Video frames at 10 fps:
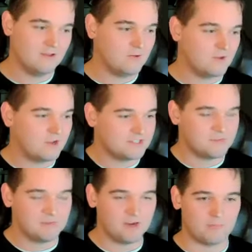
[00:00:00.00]
Because it's
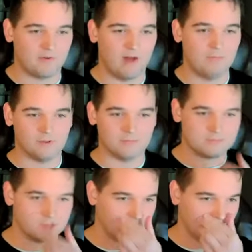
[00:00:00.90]
a bigger problem.
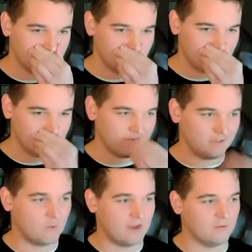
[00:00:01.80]
So even in
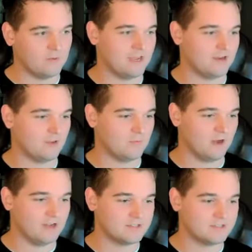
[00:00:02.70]
the way that we handle our
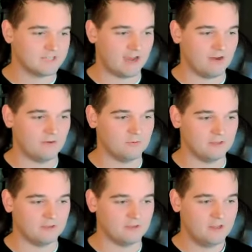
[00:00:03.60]
process now,
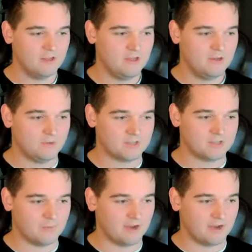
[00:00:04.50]
we
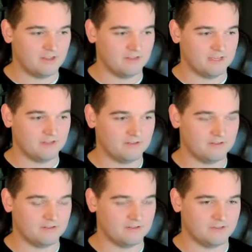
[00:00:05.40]
talk about it like,
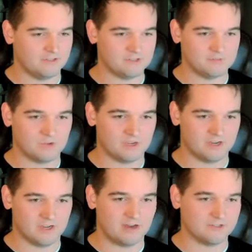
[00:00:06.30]
this is more like a
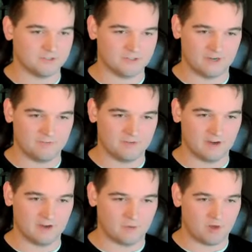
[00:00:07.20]
doctor trying to figure
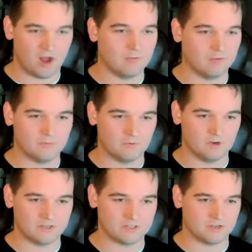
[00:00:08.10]
out your problem. We're
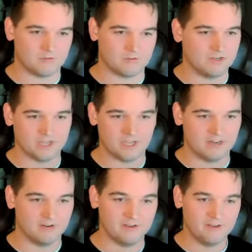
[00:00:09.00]
not just going to rush in
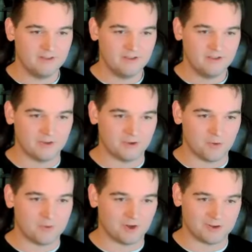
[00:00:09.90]
and go to
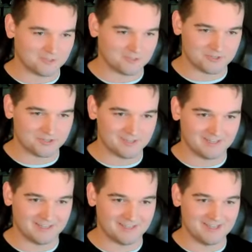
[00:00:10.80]
open heart surgery.
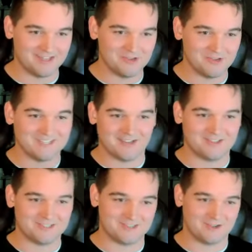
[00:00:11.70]
Like, you can tell
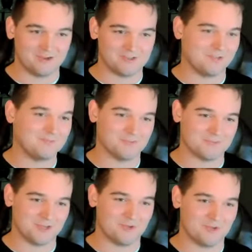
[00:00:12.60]
us all your
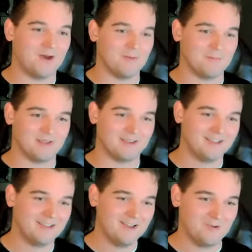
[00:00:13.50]
symptoms all you want, but
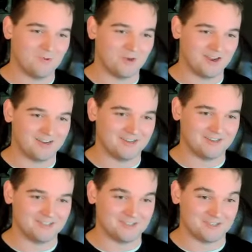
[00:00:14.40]
we're not going to
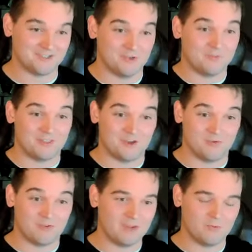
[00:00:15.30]
just assume that they're
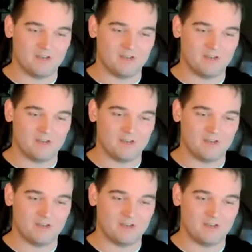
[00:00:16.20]
right.